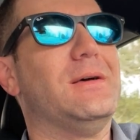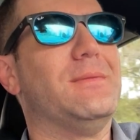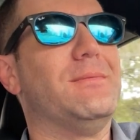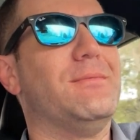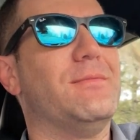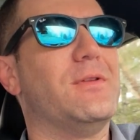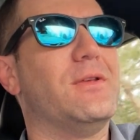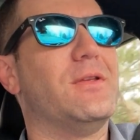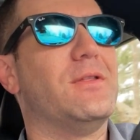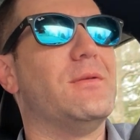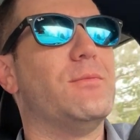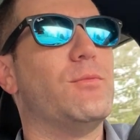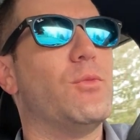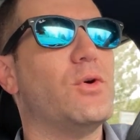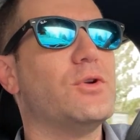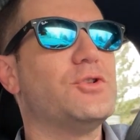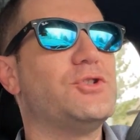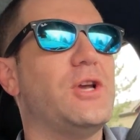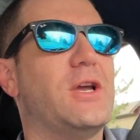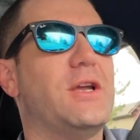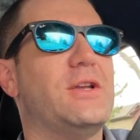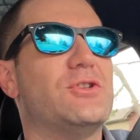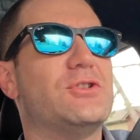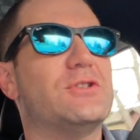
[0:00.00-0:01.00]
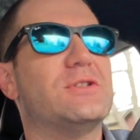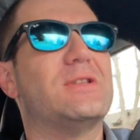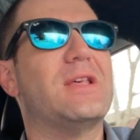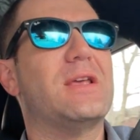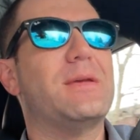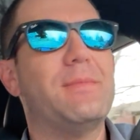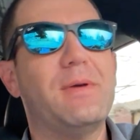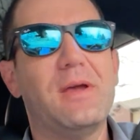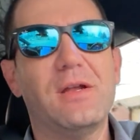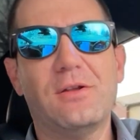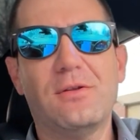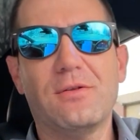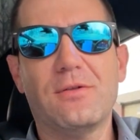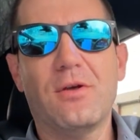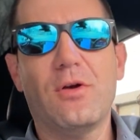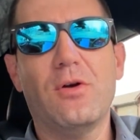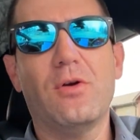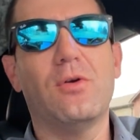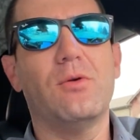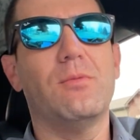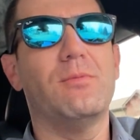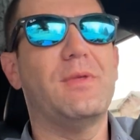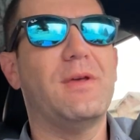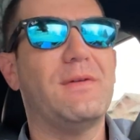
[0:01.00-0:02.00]
The more changes they make to the
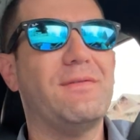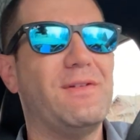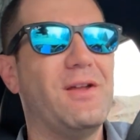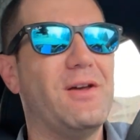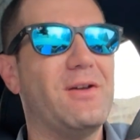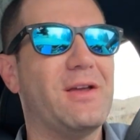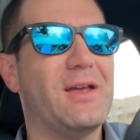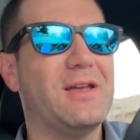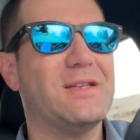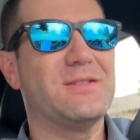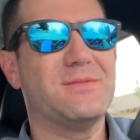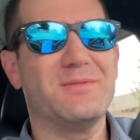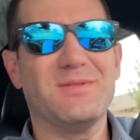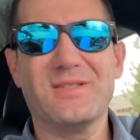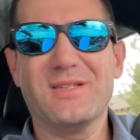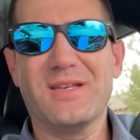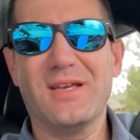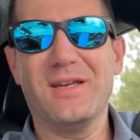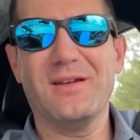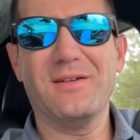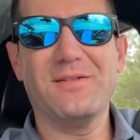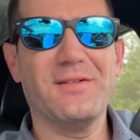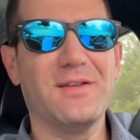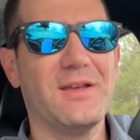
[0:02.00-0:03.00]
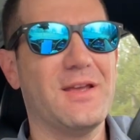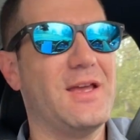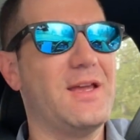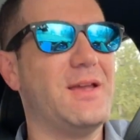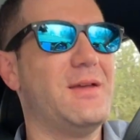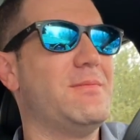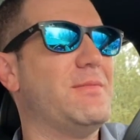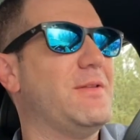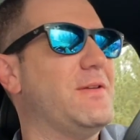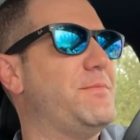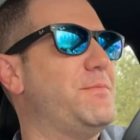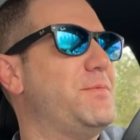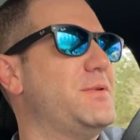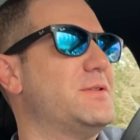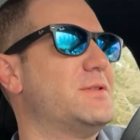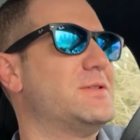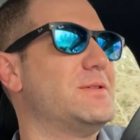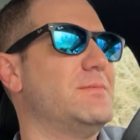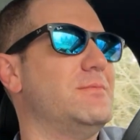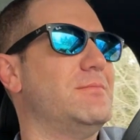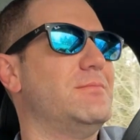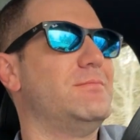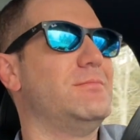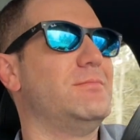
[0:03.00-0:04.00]
home, they've now got some skin in the game. They've put
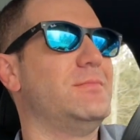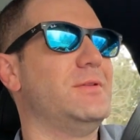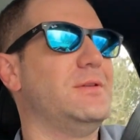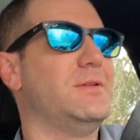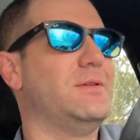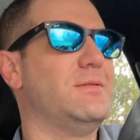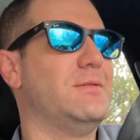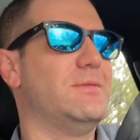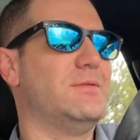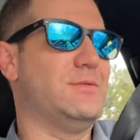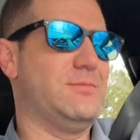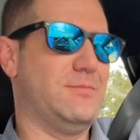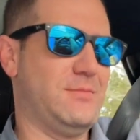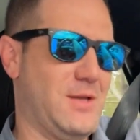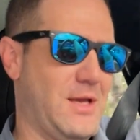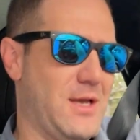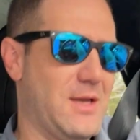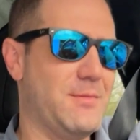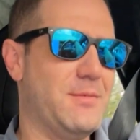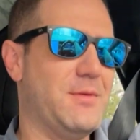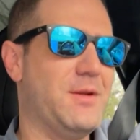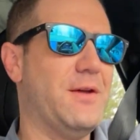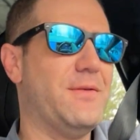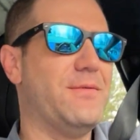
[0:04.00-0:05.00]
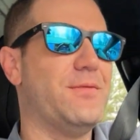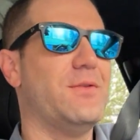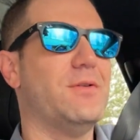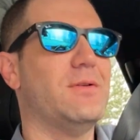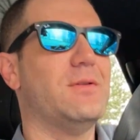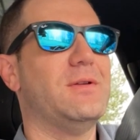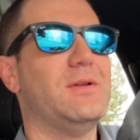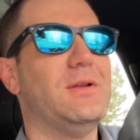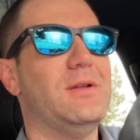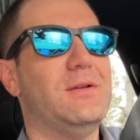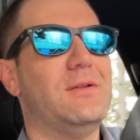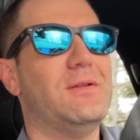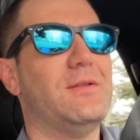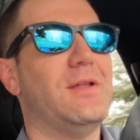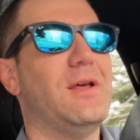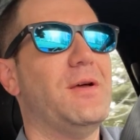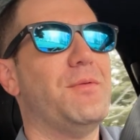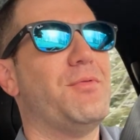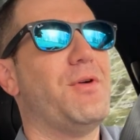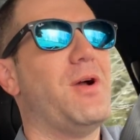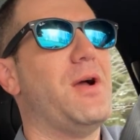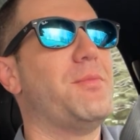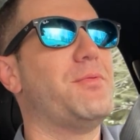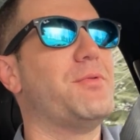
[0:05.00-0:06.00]
some time and effort into
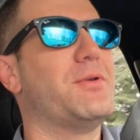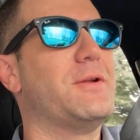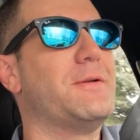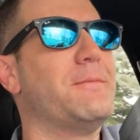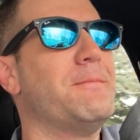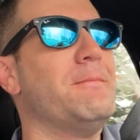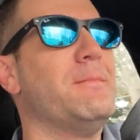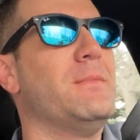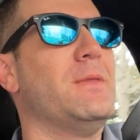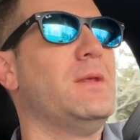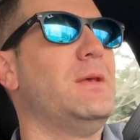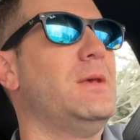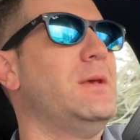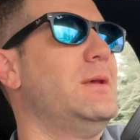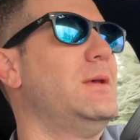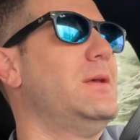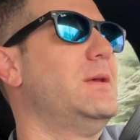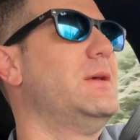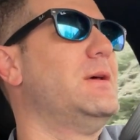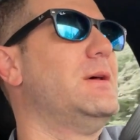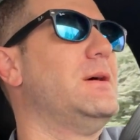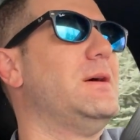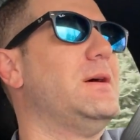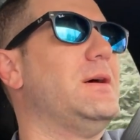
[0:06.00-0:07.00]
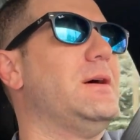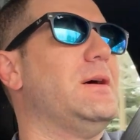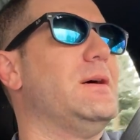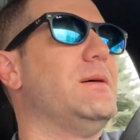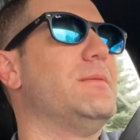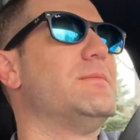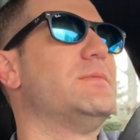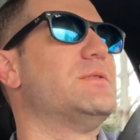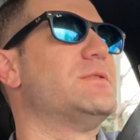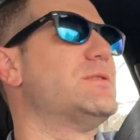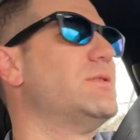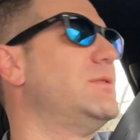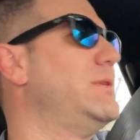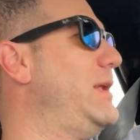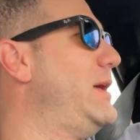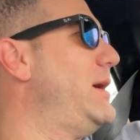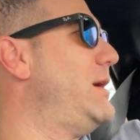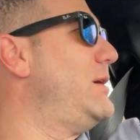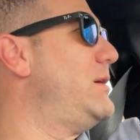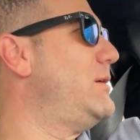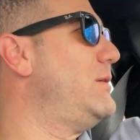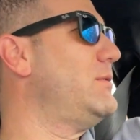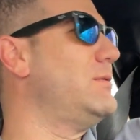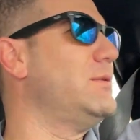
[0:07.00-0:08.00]
that property. So
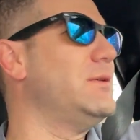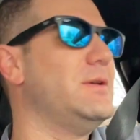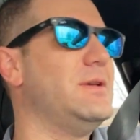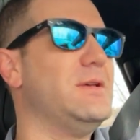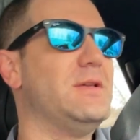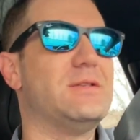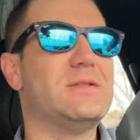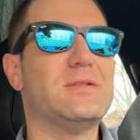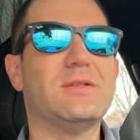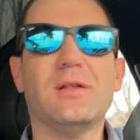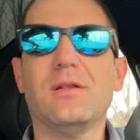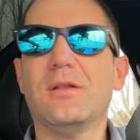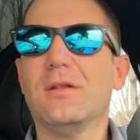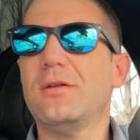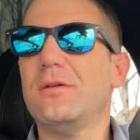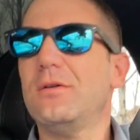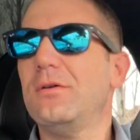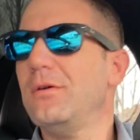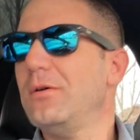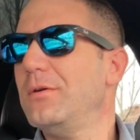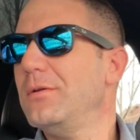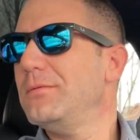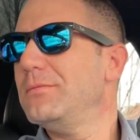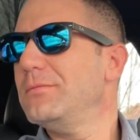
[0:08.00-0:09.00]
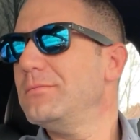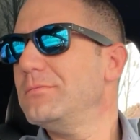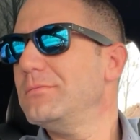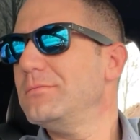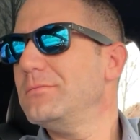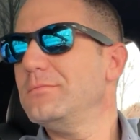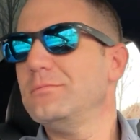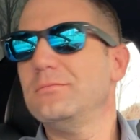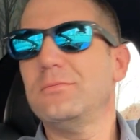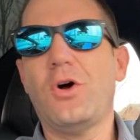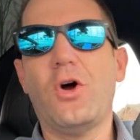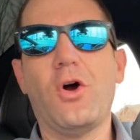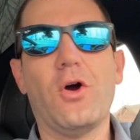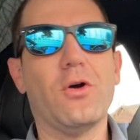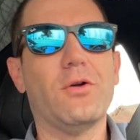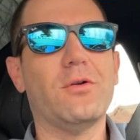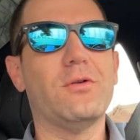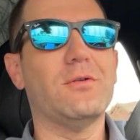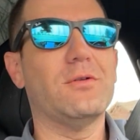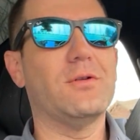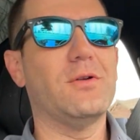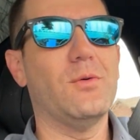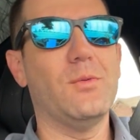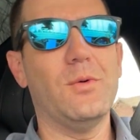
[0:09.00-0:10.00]
now it's a little
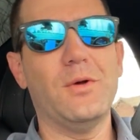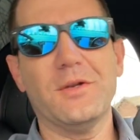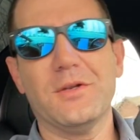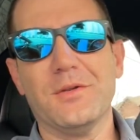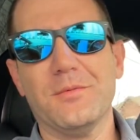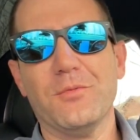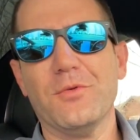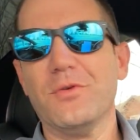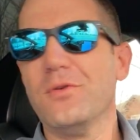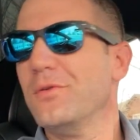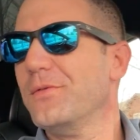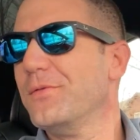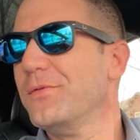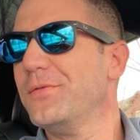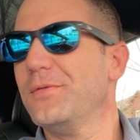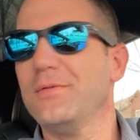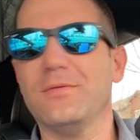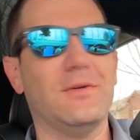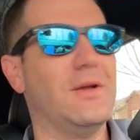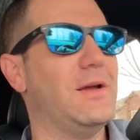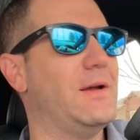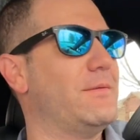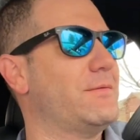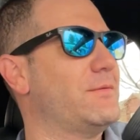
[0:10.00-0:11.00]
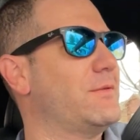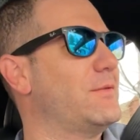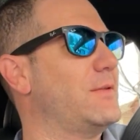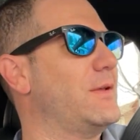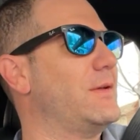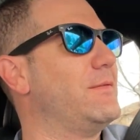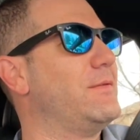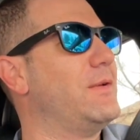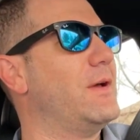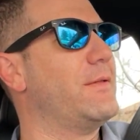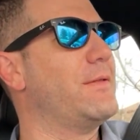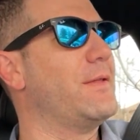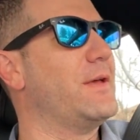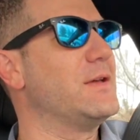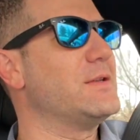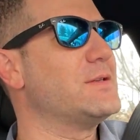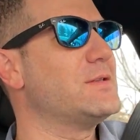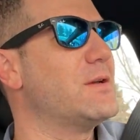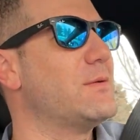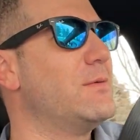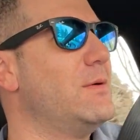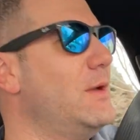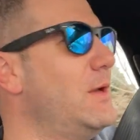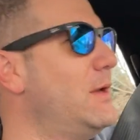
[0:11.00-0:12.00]
harder to want to move after they've done that.
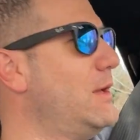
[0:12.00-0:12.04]
So,